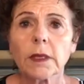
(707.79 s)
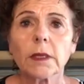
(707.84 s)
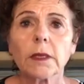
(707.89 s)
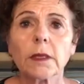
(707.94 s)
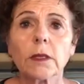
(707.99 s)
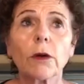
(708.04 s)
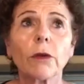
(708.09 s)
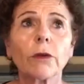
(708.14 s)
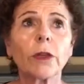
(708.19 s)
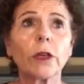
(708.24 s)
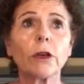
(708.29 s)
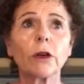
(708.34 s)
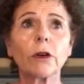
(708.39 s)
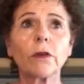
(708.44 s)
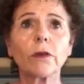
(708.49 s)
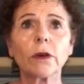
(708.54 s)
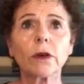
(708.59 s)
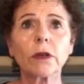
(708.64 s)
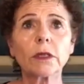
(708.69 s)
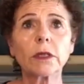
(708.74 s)
So the
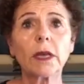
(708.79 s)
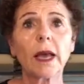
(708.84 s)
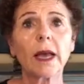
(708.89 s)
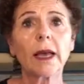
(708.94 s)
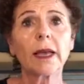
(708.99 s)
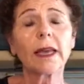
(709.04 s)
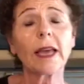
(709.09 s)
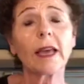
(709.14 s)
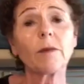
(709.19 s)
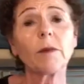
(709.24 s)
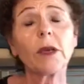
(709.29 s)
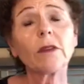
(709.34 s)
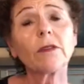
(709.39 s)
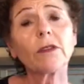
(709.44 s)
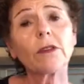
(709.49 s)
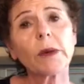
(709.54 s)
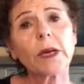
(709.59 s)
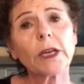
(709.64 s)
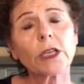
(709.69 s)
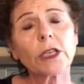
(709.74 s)
universe gave me
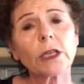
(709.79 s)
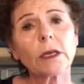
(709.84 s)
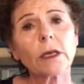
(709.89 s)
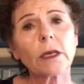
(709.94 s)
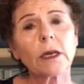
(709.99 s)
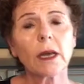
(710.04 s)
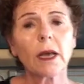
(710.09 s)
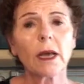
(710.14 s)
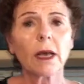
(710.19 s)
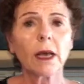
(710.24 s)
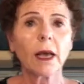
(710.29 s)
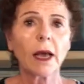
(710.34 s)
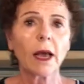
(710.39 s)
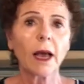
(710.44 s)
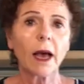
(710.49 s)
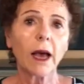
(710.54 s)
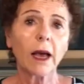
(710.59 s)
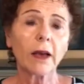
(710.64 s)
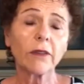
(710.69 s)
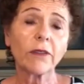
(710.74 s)
information.
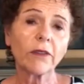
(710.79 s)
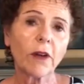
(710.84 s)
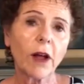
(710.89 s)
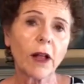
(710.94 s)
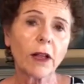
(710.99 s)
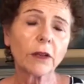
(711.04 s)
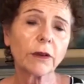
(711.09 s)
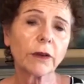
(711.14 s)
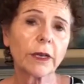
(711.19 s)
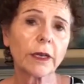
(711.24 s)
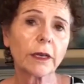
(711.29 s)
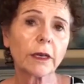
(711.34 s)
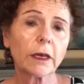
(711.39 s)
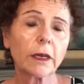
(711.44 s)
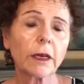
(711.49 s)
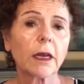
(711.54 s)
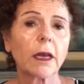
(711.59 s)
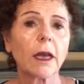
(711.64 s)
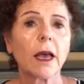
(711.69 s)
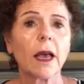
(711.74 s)
I followed it.
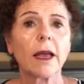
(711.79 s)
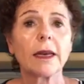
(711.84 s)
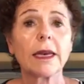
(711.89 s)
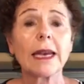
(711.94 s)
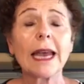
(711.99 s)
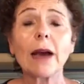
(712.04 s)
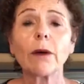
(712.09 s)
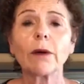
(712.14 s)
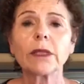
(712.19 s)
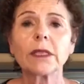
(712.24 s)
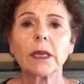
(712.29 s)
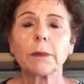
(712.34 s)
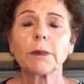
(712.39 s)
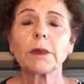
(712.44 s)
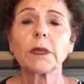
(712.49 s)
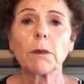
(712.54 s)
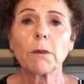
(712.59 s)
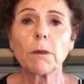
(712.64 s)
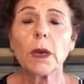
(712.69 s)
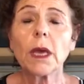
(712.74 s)
Now it's up
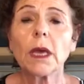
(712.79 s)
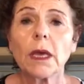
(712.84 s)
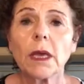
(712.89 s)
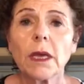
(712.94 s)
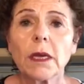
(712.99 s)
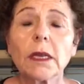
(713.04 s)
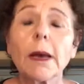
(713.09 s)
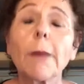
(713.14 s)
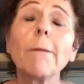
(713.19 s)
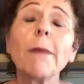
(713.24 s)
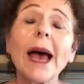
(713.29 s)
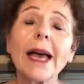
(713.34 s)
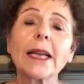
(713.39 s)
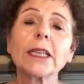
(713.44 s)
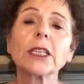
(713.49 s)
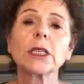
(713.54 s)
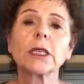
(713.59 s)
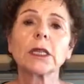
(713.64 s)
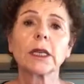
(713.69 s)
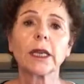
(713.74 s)
to me to
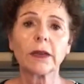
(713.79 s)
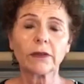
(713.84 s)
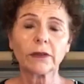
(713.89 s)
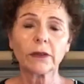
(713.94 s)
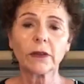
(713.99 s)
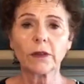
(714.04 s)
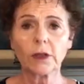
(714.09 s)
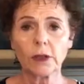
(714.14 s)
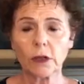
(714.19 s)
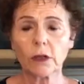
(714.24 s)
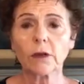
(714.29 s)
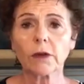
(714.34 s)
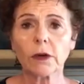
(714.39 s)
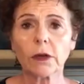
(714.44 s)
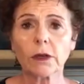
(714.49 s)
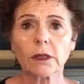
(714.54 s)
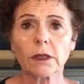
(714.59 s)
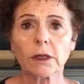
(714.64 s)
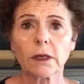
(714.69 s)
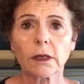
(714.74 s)
match the gift of the
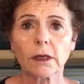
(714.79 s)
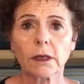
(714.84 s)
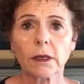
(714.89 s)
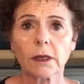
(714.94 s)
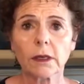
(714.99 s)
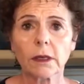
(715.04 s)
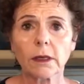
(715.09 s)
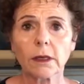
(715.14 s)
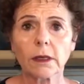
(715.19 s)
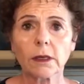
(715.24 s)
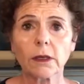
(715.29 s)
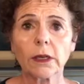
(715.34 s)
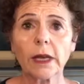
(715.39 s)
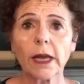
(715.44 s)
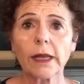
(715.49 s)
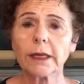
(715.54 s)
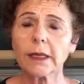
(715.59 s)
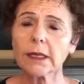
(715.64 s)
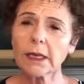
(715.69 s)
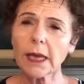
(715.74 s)
universe.
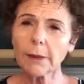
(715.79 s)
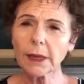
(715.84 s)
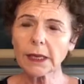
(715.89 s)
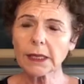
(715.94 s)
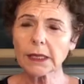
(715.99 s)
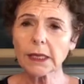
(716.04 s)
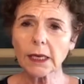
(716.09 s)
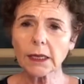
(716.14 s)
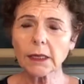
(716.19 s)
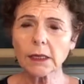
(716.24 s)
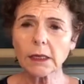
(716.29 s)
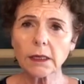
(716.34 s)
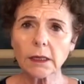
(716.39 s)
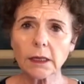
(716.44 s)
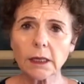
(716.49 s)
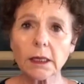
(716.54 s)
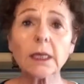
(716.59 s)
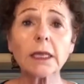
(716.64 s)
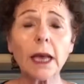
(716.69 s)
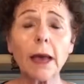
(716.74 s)
Sonali, does that make sense?
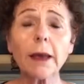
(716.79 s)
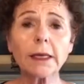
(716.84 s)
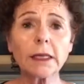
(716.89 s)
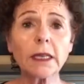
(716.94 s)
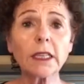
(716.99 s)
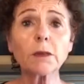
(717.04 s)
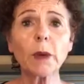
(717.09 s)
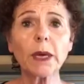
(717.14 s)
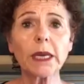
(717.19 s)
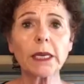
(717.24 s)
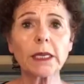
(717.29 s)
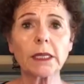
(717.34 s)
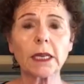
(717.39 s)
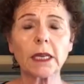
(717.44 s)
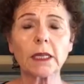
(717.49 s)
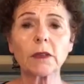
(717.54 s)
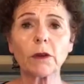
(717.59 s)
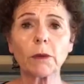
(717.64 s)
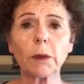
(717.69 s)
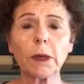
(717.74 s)
Is, that, is this making
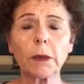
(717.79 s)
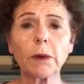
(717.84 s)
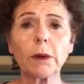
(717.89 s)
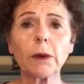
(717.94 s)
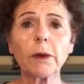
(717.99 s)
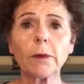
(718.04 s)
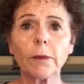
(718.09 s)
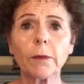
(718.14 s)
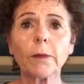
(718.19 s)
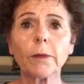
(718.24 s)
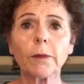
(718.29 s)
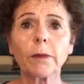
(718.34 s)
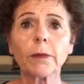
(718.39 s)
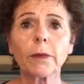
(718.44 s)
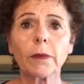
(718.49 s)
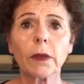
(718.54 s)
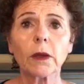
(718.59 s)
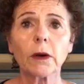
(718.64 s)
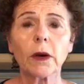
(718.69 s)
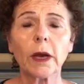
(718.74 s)
sense for people?
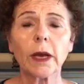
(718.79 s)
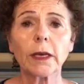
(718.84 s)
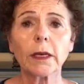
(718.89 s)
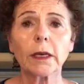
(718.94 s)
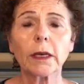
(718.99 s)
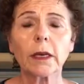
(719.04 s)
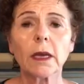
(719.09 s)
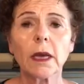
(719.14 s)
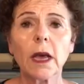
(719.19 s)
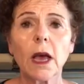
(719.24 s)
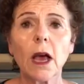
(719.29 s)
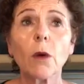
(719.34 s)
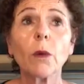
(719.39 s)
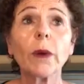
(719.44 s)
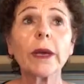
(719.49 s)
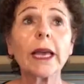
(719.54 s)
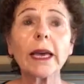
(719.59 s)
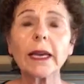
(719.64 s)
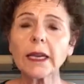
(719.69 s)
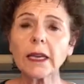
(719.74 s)
Right?
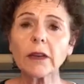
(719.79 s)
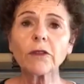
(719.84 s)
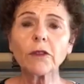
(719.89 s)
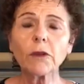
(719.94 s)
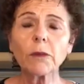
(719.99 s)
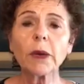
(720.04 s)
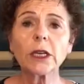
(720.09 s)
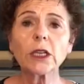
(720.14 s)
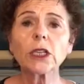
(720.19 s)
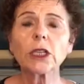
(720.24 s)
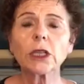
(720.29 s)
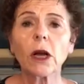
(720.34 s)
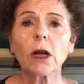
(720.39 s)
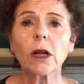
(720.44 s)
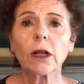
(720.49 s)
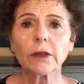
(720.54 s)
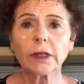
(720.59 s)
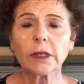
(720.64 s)
We get information all